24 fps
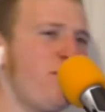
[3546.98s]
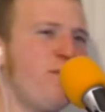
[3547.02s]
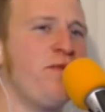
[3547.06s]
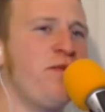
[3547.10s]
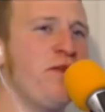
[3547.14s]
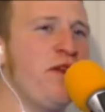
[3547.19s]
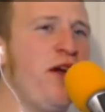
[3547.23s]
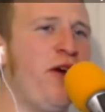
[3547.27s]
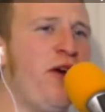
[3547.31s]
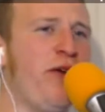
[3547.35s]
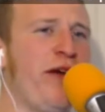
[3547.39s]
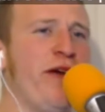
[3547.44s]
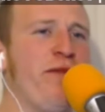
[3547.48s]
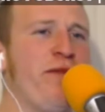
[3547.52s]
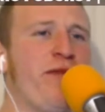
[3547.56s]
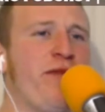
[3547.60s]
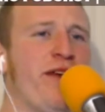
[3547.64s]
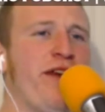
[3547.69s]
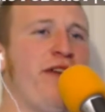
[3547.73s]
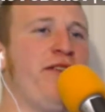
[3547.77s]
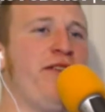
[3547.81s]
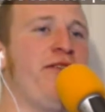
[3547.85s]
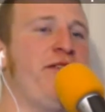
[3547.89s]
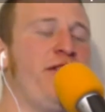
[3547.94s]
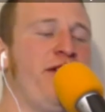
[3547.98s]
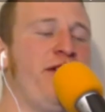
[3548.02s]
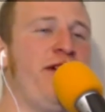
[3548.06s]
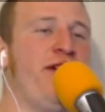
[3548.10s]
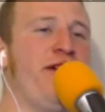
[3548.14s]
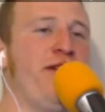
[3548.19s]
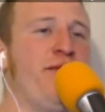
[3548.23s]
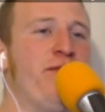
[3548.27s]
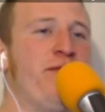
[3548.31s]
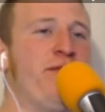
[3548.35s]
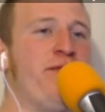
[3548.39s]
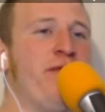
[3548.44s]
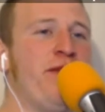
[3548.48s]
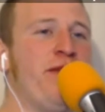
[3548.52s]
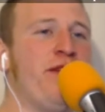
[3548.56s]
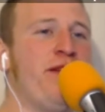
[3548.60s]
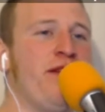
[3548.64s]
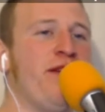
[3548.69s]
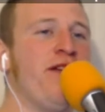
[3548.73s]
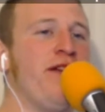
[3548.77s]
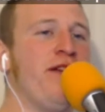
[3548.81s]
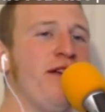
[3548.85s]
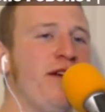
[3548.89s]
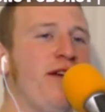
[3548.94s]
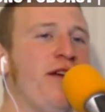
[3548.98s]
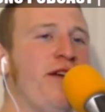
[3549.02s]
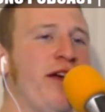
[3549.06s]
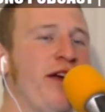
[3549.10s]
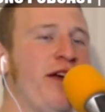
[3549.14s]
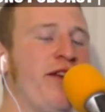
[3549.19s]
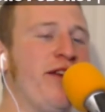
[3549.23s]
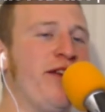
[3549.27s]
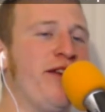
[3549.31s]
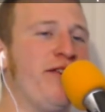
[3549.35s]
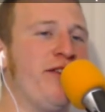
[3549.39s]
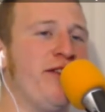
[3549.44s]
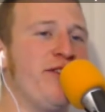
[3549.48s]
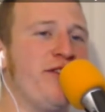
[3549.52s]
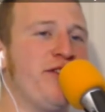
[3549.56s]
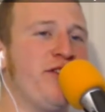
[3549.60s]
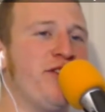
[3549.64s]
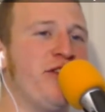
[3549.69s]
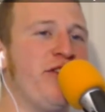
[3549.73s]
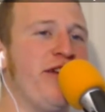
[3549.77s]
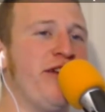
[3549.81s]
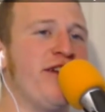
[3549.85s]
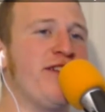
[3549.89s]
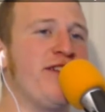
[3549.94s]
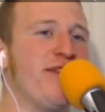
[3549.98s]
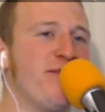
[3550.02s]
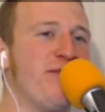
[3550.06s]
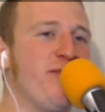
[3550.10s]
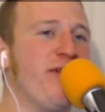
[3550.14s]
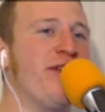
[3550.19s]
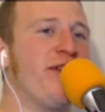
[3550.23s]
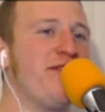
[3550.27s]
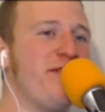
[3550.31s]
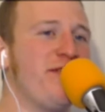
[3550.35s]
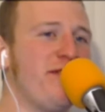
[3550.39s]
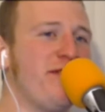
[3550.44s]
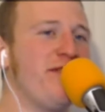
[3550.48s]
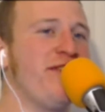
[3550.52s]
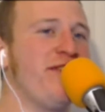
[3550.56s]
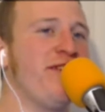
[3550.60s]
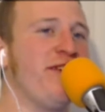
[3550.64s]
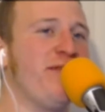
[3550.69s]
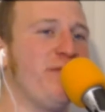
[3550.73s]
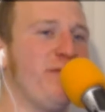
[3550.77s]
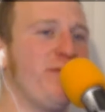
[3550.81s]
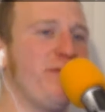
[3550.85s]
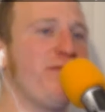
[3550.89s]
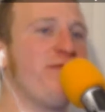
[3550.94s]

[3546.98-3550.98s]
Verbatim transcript: Oh yeah, yeah, um, yeah. They they send you license plates. Yep.